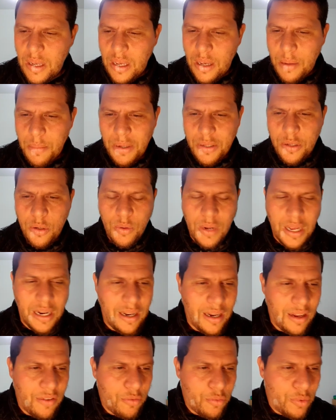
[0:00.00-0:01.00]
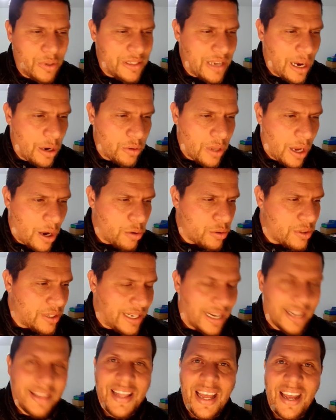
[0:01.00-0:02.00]
But you can live without house in
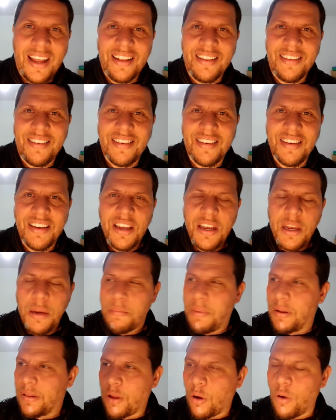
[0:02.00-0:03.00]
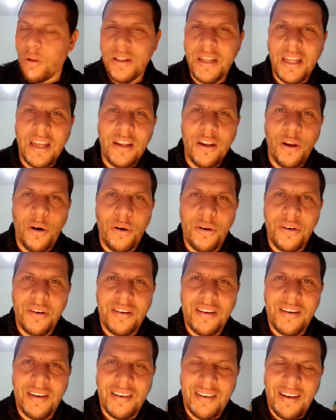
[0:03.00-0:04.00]
a tent but all day long
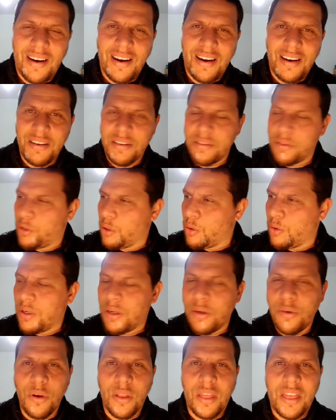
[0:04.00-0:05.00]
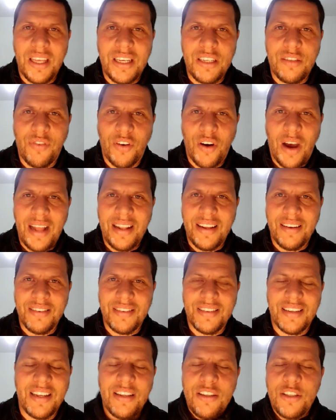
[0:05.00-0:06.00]
uh, doing good things for
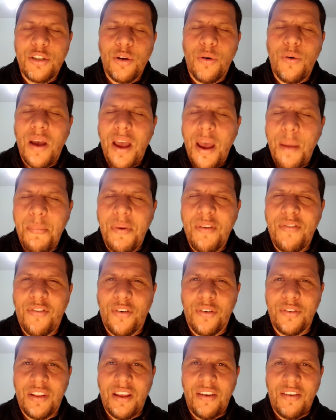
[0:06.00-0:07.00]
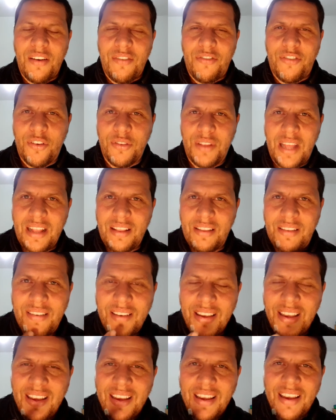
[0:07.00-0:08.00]
others and so happy for that for that
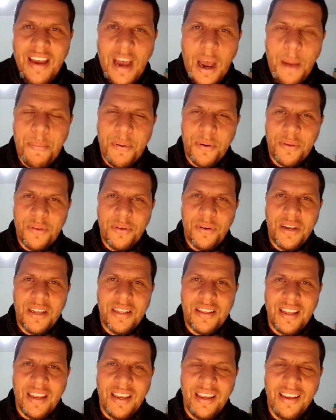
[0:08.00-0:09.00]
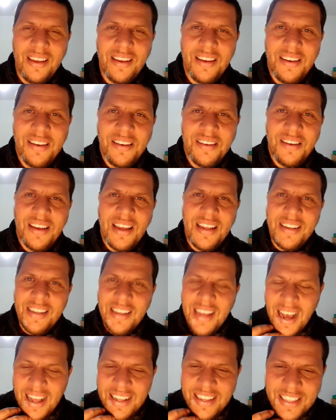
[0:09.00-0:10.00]
opportunity and
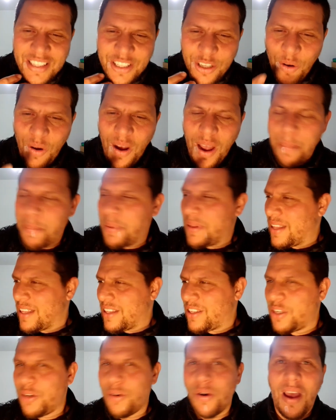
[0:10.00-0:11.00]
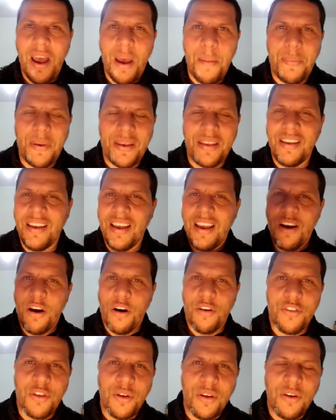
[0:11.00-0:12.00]
God is so happy that you're happy
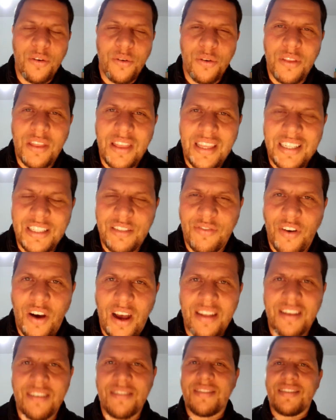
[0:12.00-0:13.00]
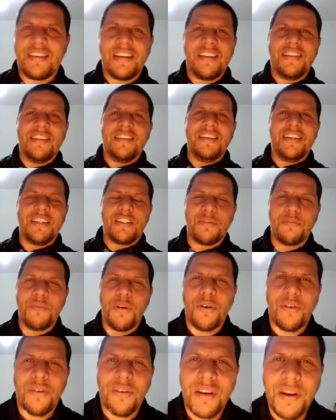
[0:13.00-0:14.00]
of doing good things for others and it's
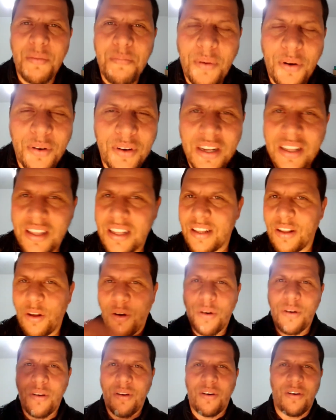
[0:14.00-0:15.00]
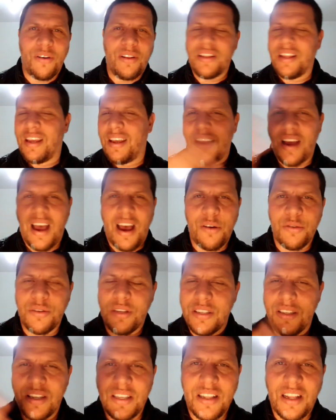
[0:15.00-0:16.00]
more important than the whole, all the
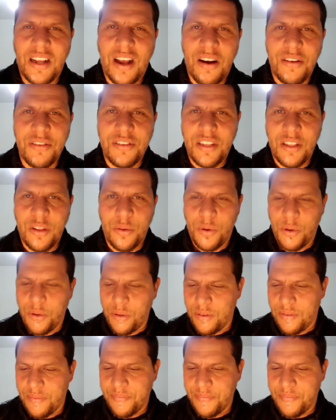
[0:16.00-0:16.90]
houses and the cars in the world